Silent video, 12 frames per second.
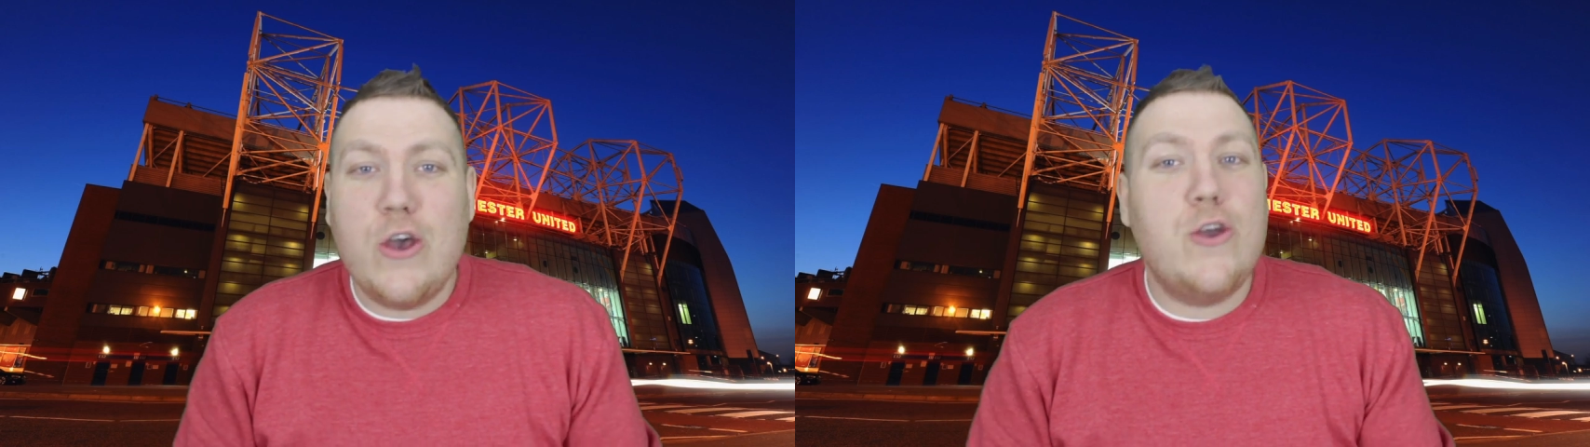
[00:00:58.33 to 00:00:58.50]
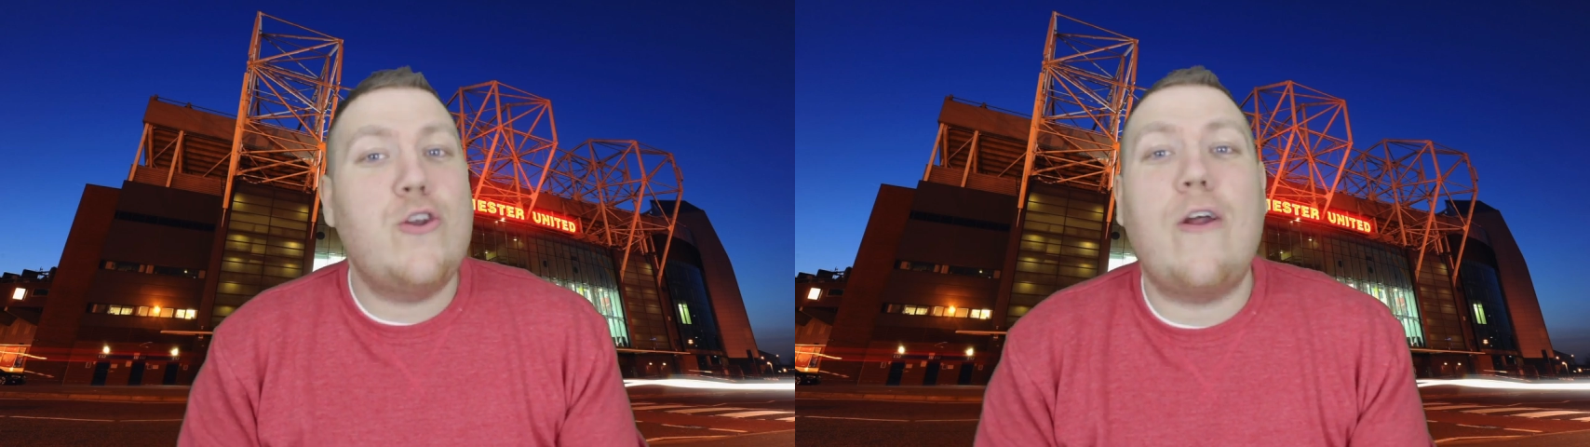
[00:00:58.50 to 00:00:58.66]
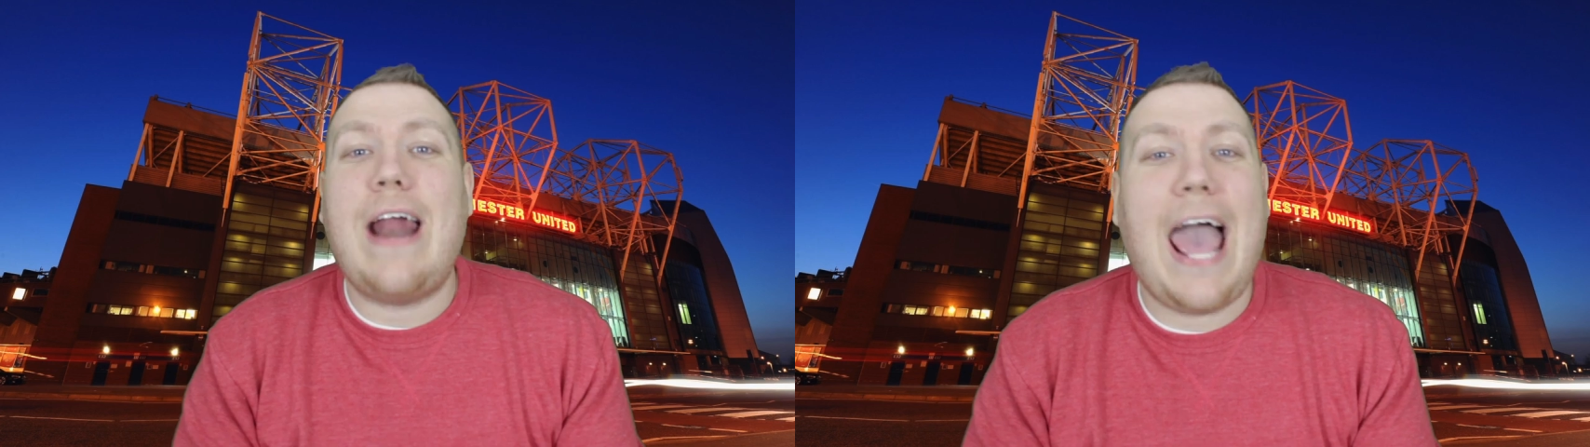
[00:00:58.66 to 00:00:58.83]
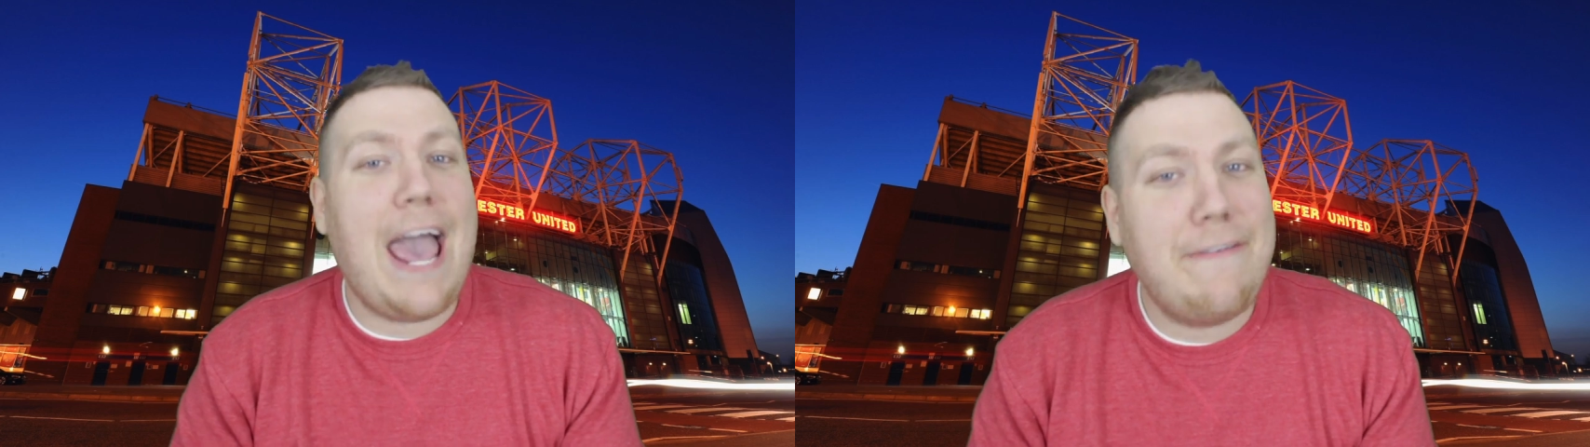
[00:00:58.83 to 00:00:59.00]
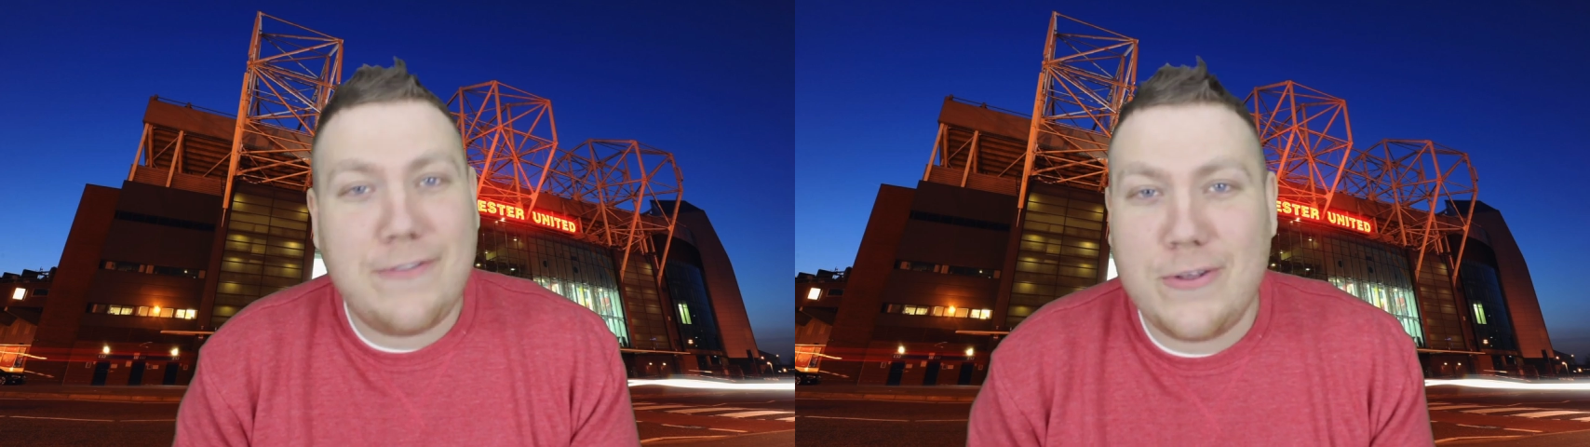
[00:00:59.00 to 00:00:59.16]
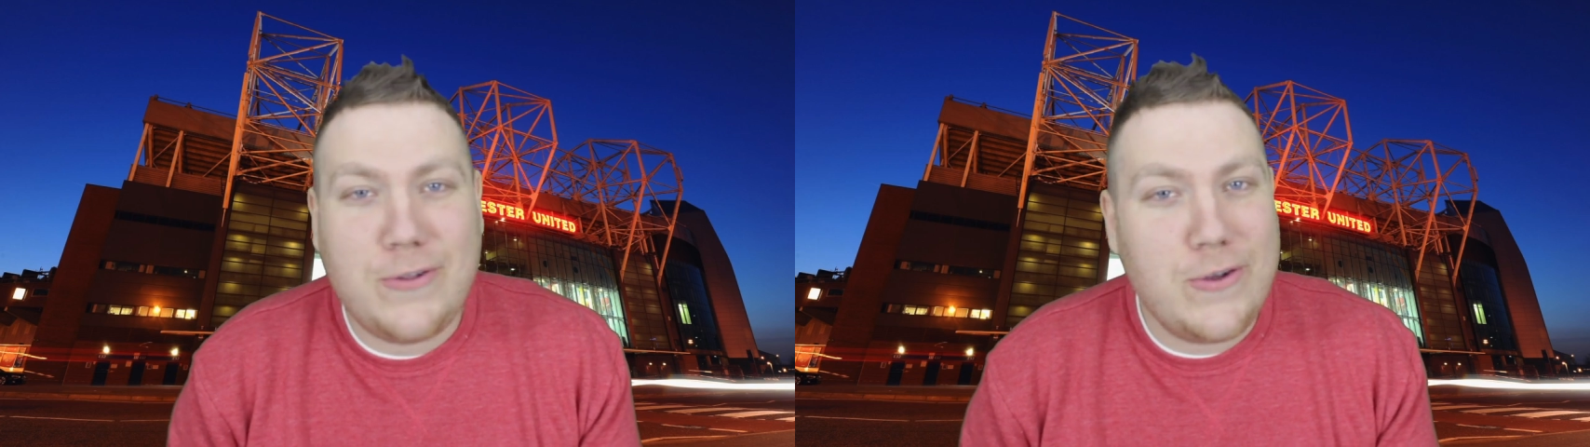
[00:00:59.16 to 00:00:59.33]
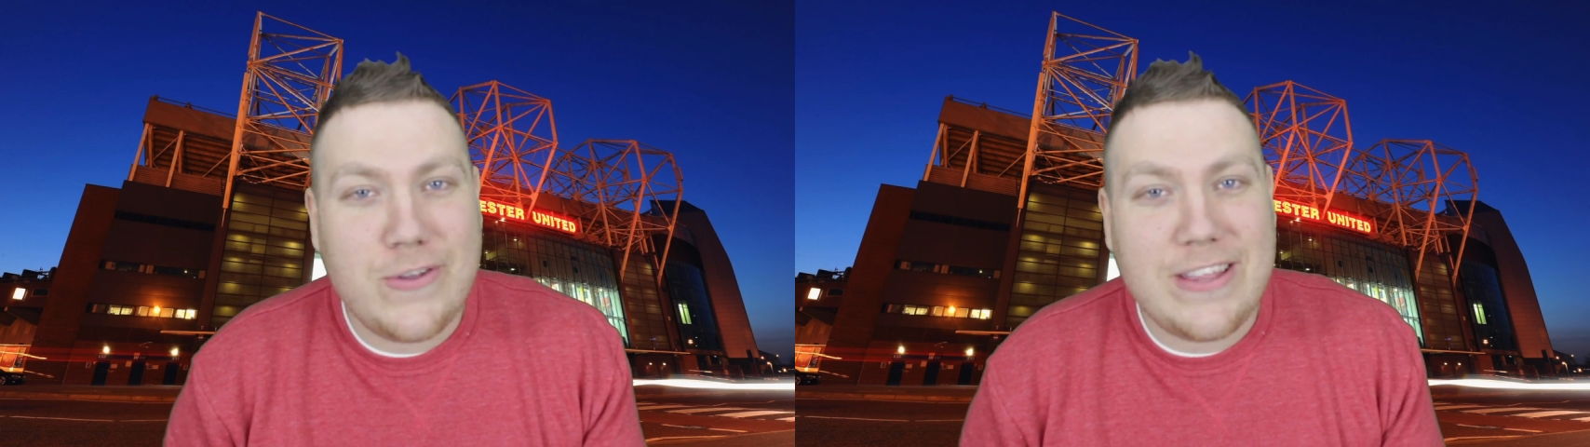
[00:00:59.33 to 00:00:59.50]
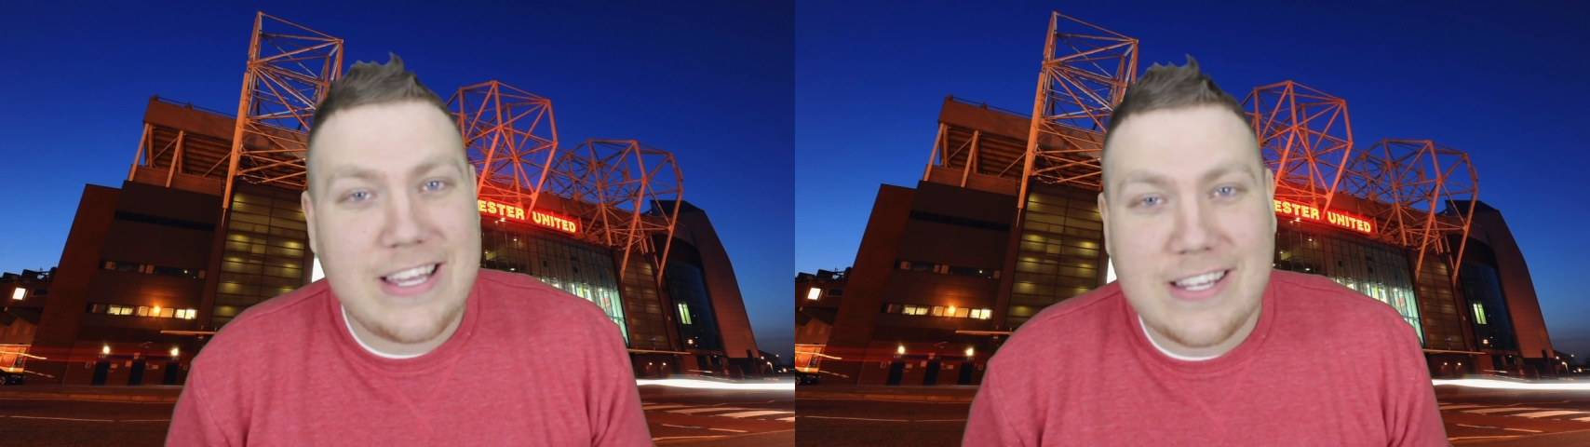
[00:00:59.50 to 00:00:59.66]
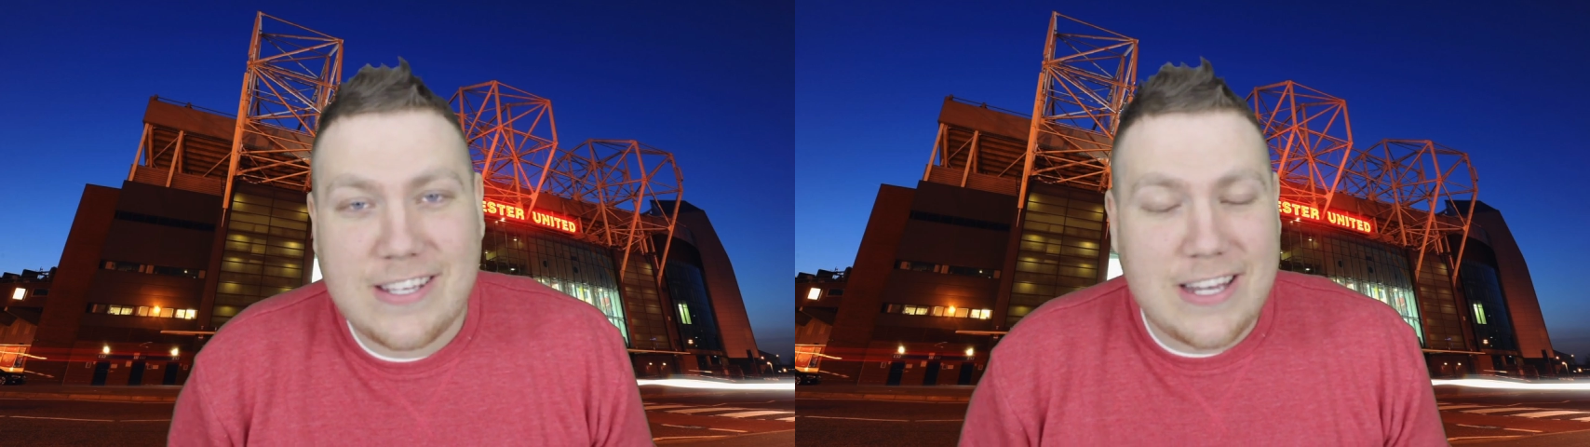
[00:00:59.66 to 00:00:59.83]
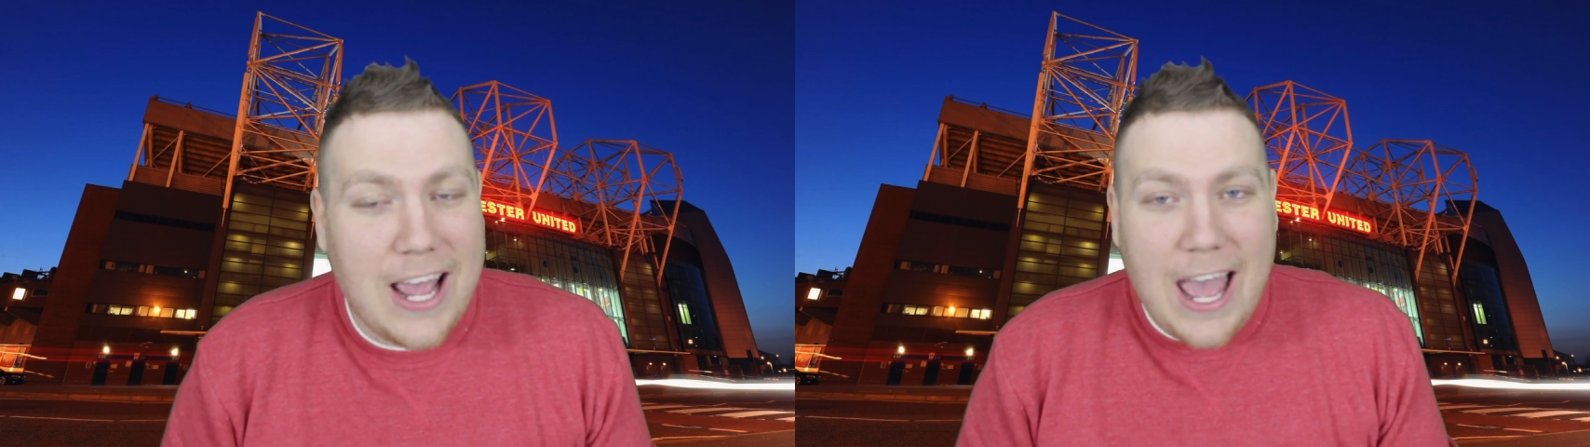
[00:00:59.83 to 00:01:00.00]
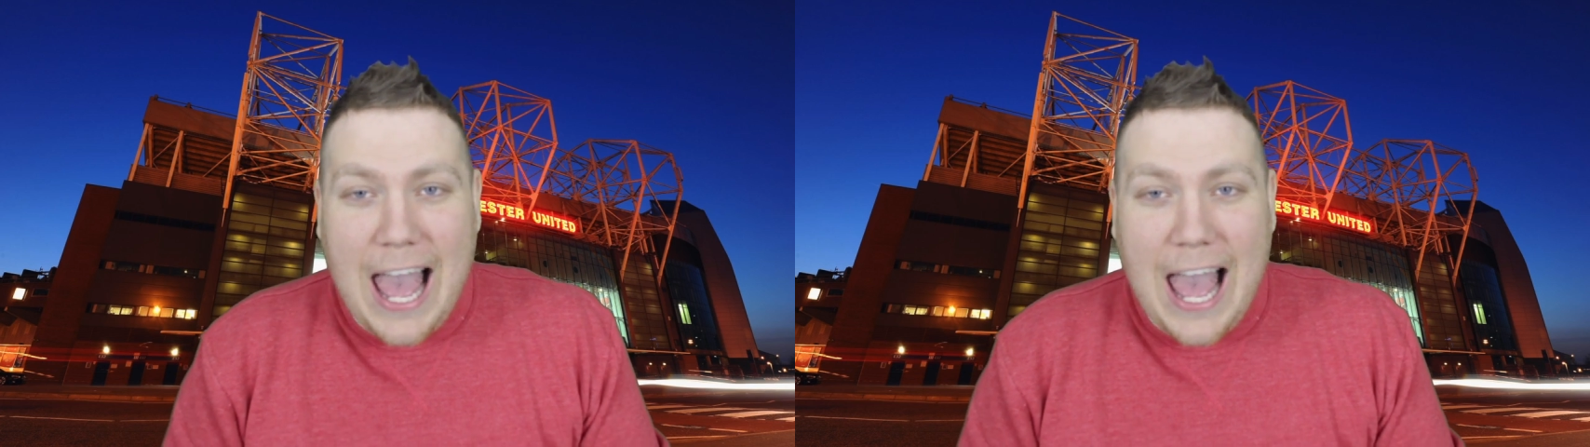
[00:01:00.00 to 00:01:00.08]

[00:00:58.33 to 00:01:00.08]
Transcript: who don't have to do this.